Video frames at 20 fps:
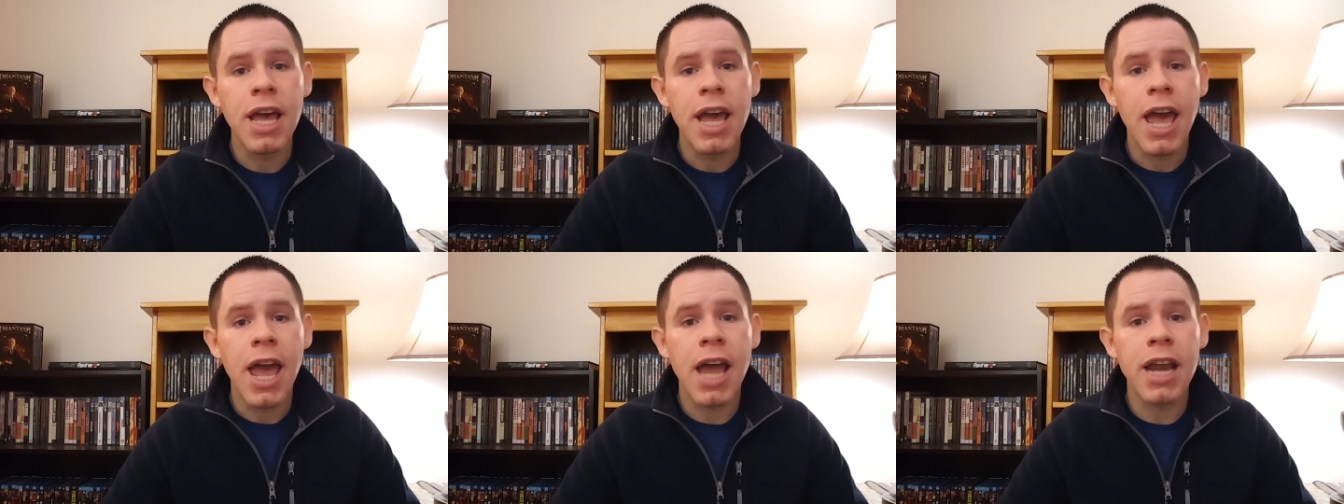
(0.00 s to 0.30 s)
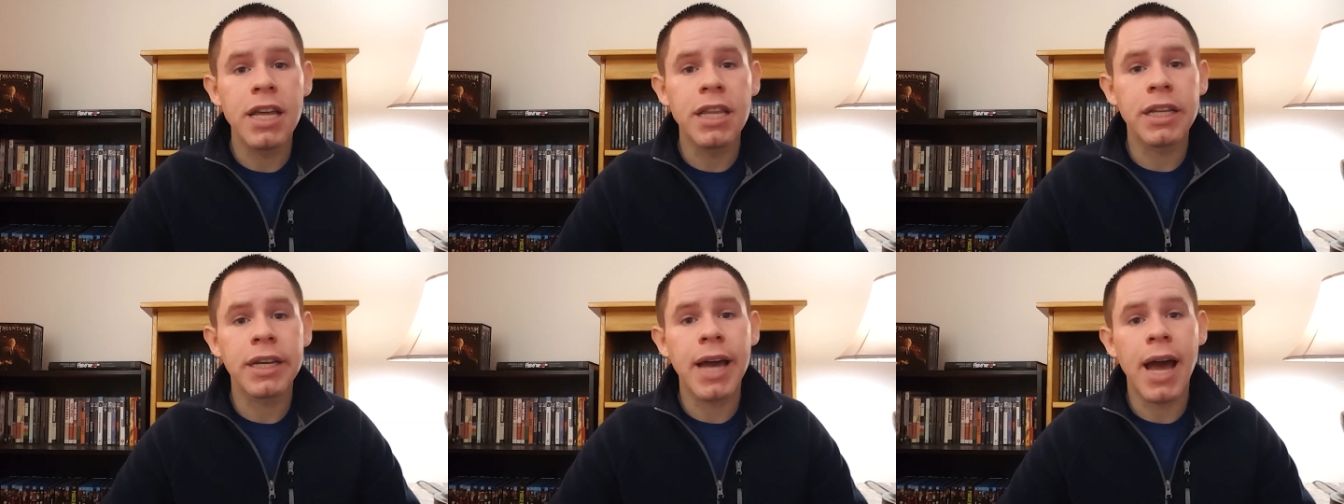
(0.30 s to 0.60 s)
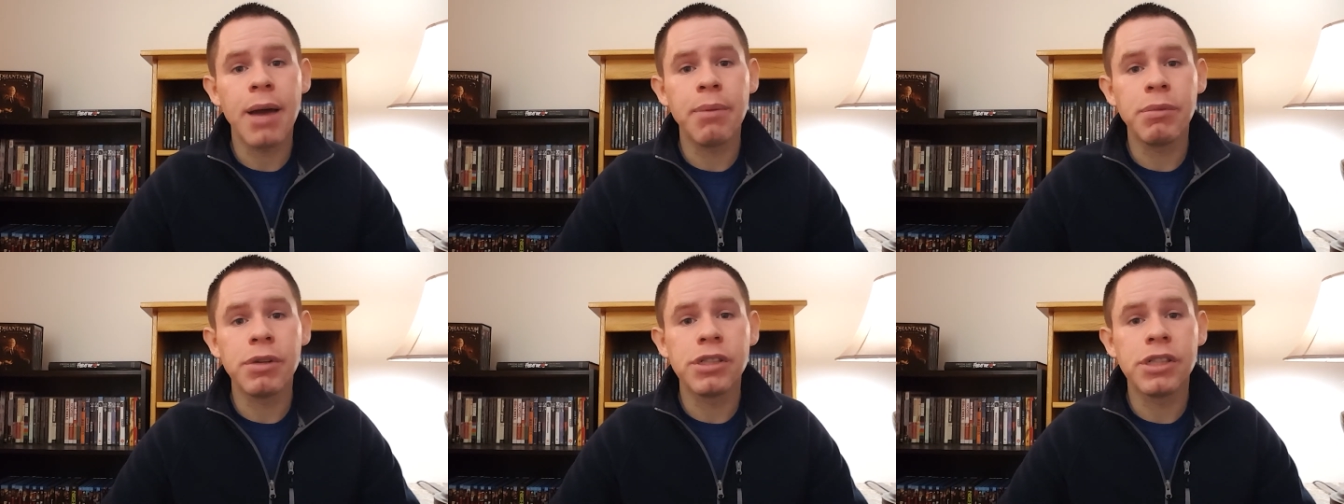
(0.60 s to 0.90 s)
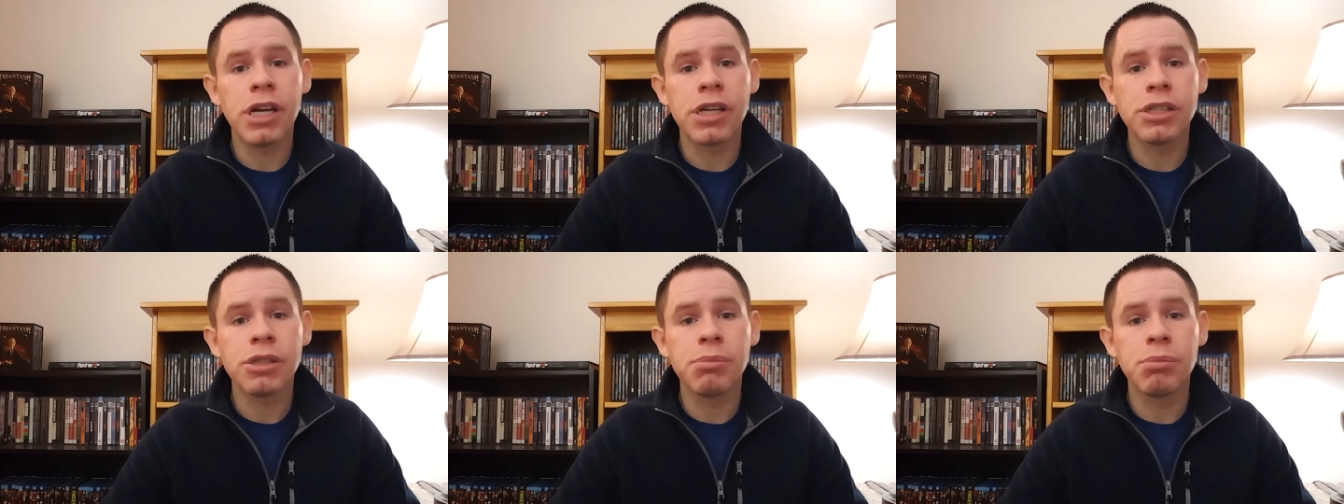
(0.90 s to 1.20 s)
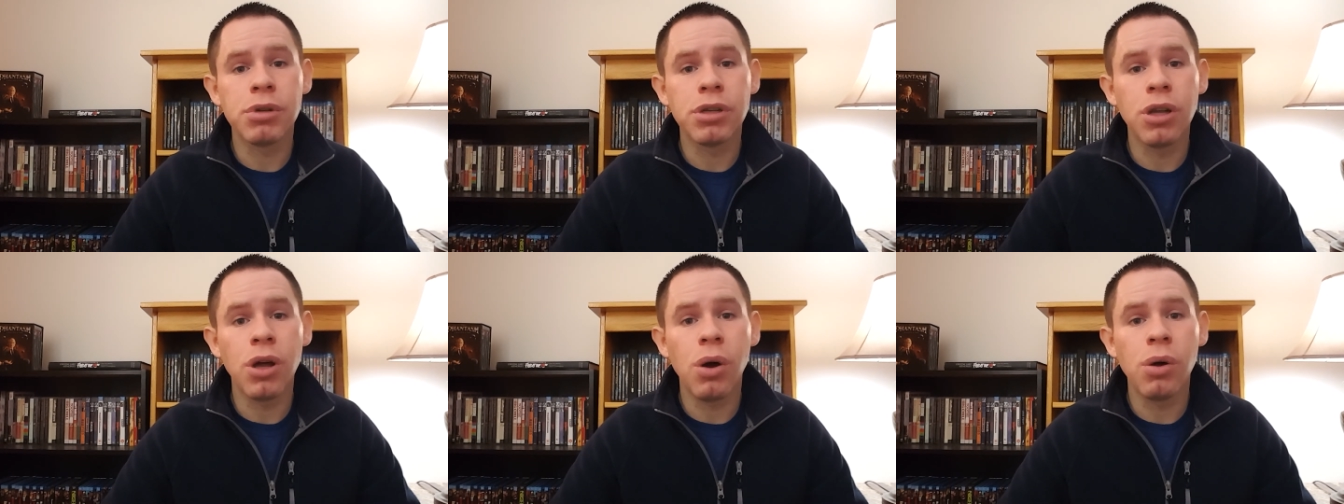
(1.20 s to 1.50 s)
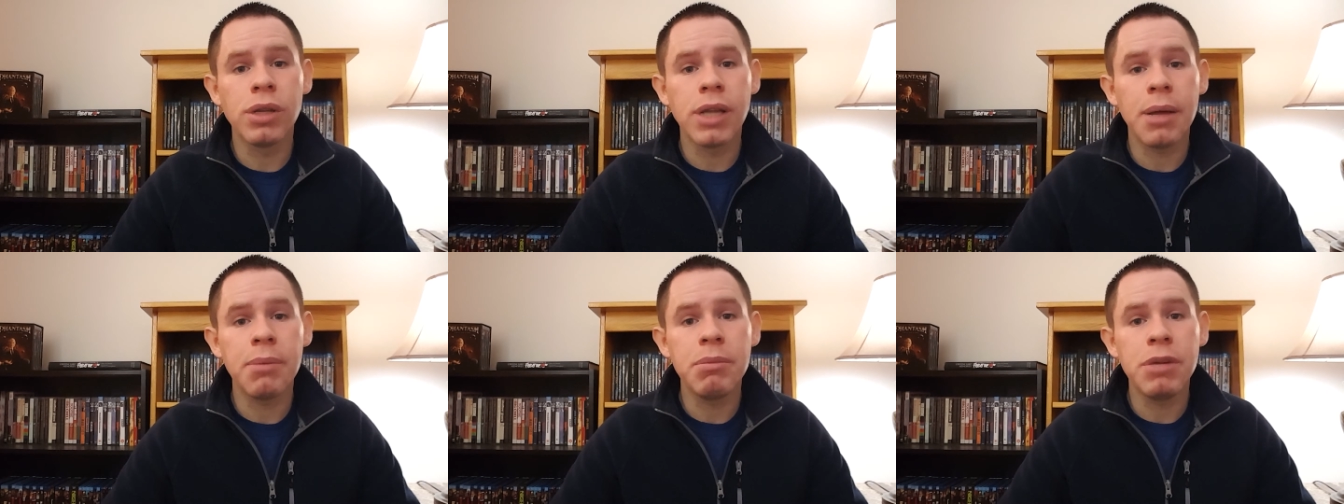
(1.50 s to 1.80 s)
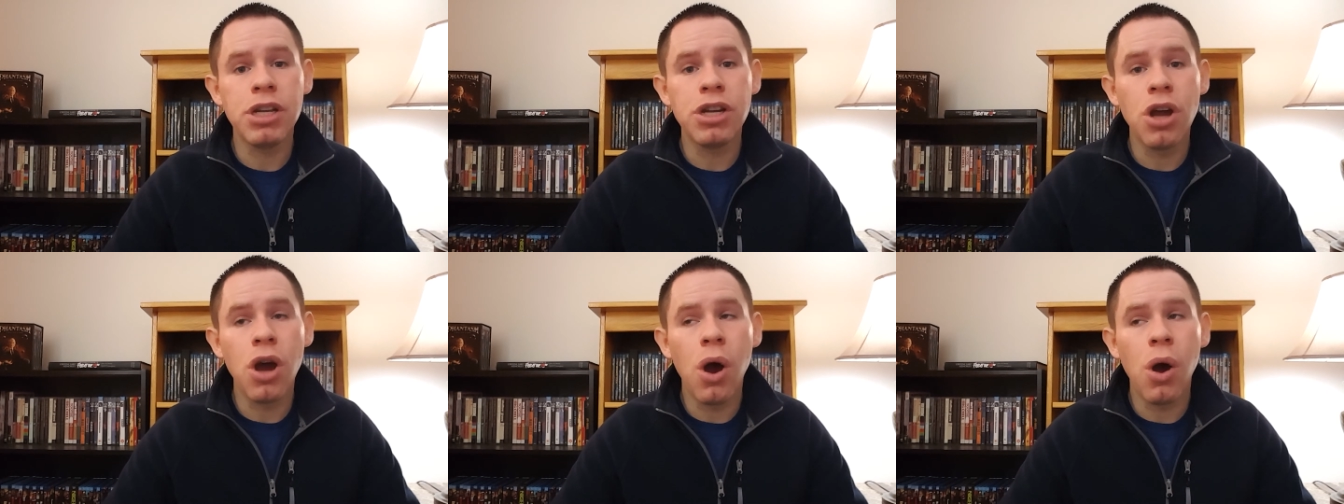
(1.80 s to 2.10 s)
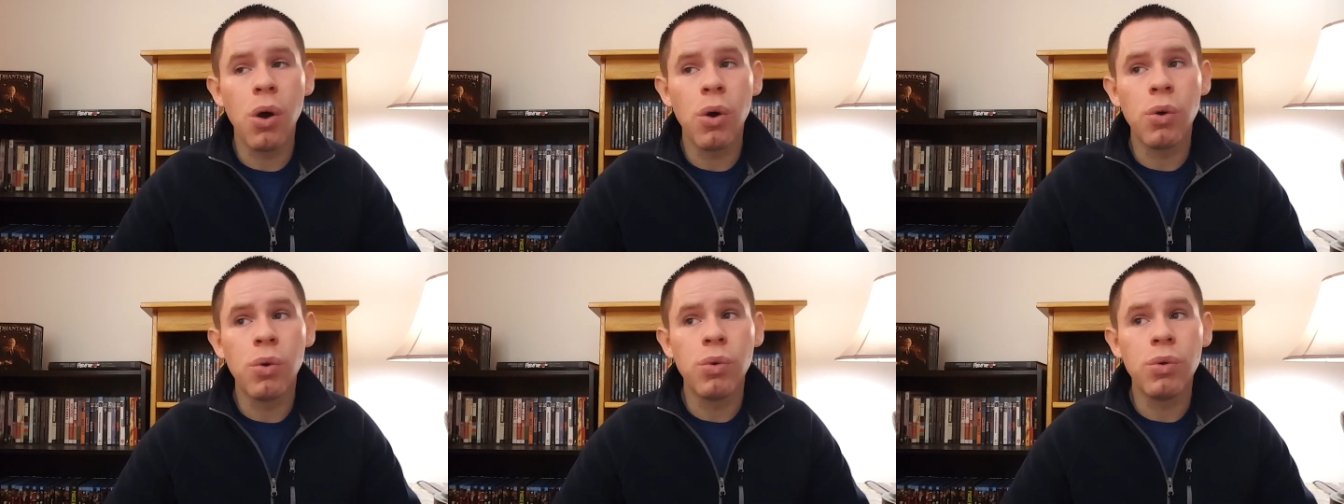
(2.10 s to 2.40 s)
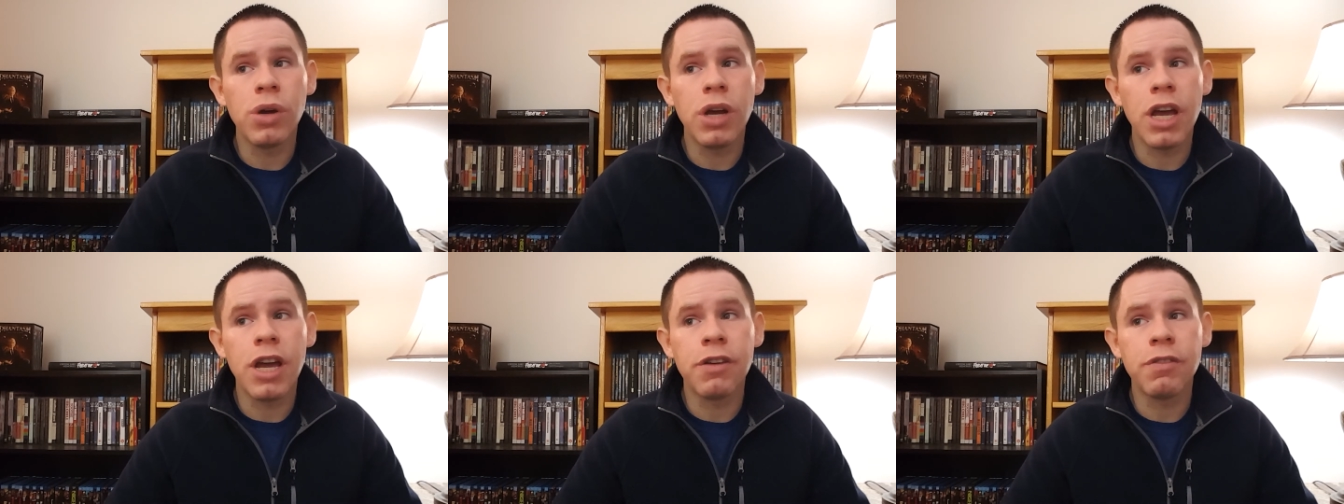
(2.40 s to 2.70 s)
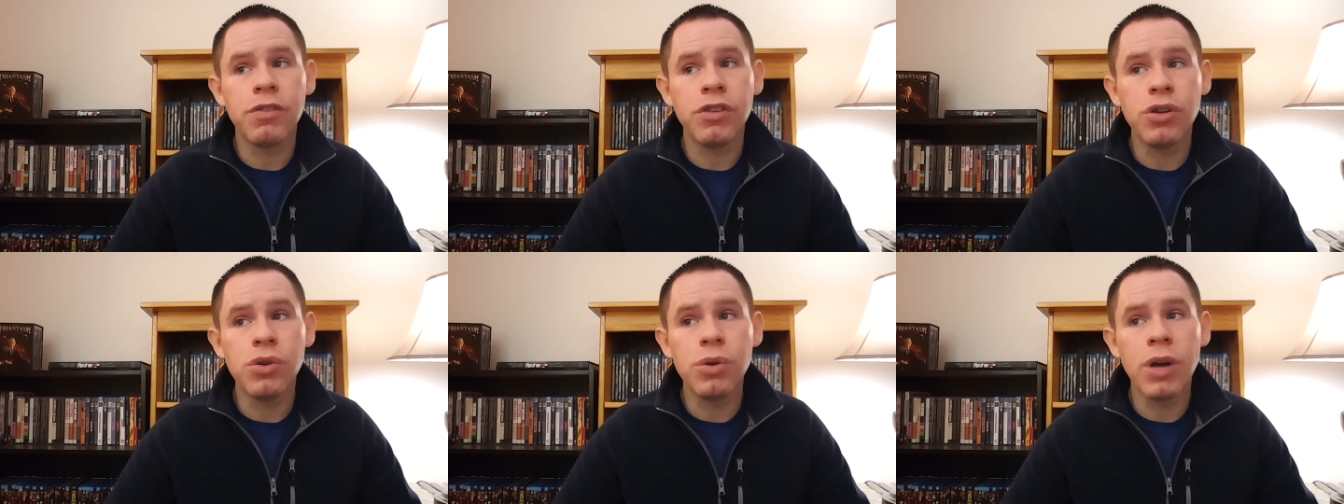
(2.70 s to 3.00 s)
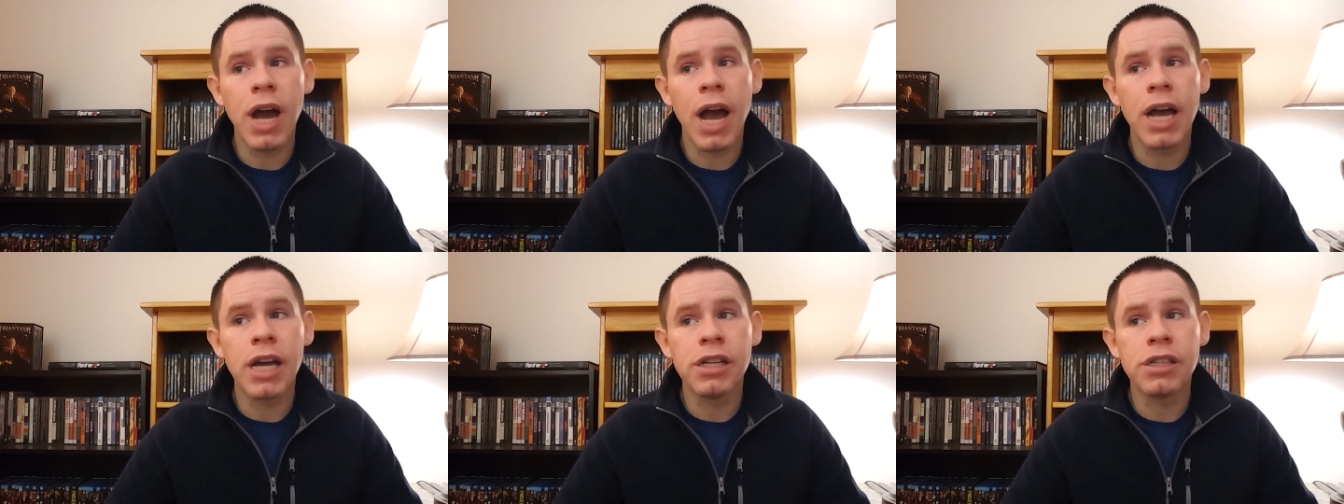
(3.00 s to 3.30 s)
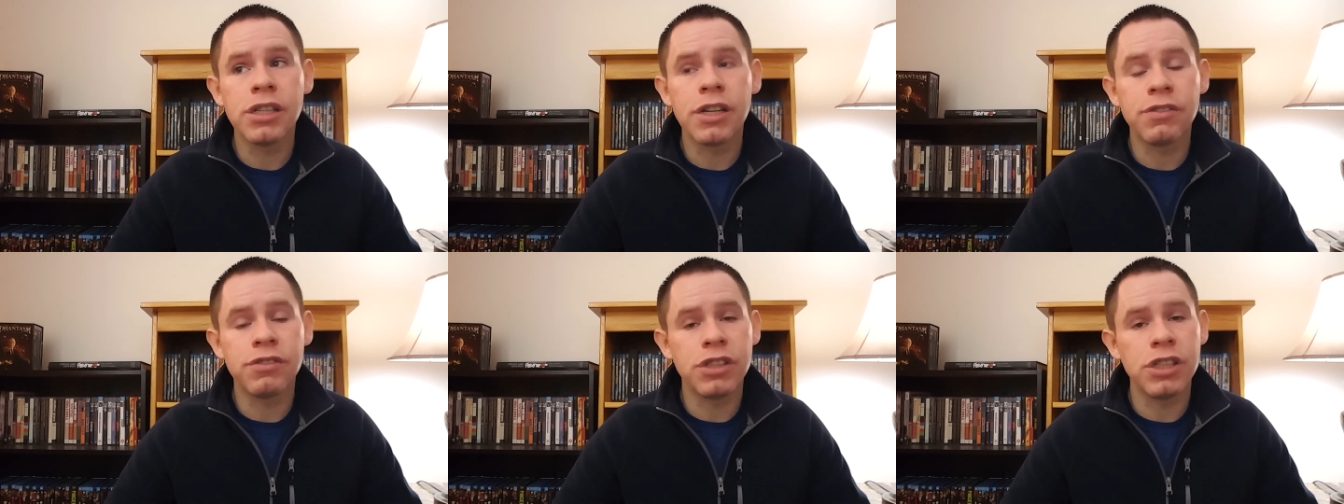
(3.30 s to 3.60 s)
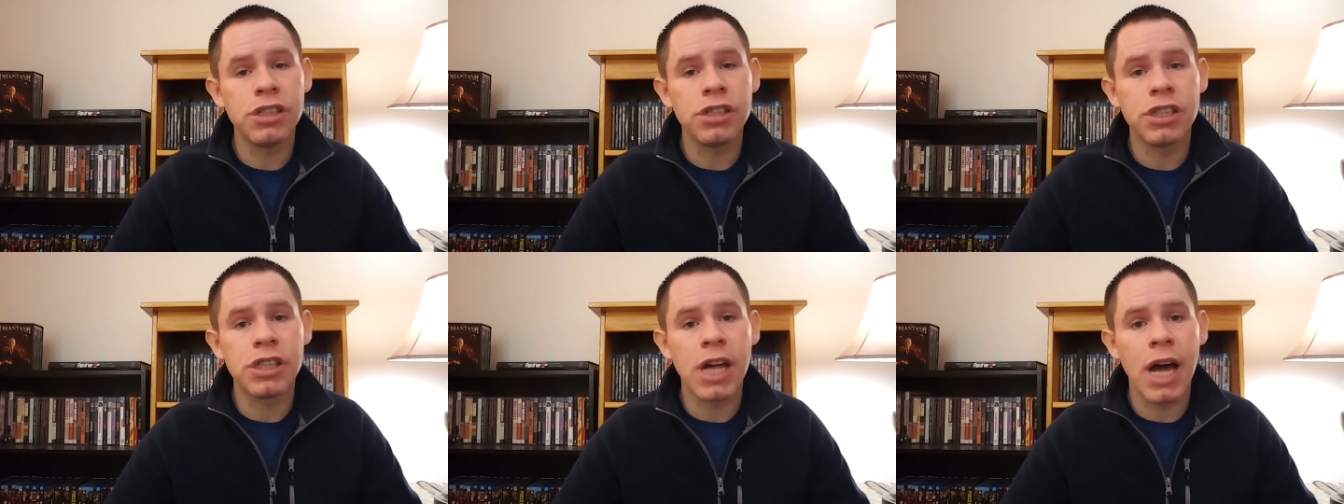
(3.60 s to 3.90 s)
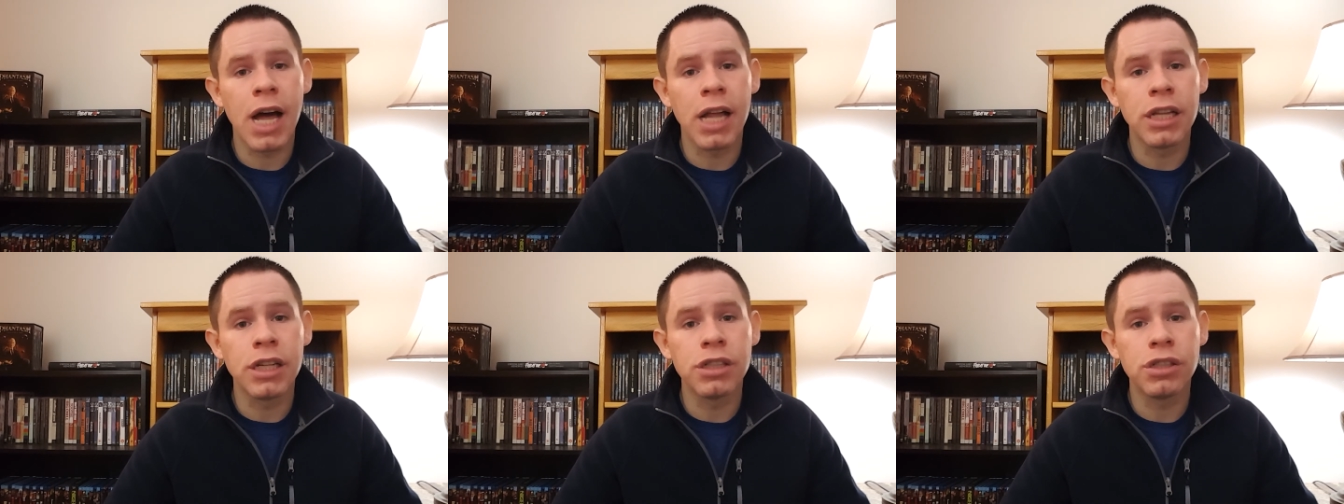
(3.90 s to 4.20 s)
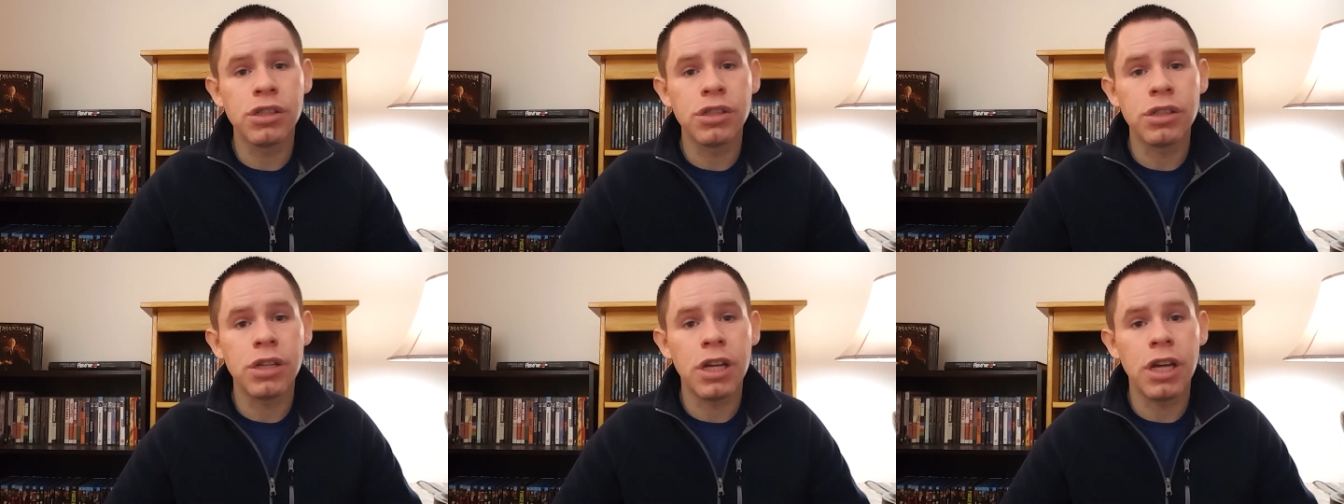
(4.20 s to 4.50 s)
And in the comment section below, let me know if you guys have seen Solace,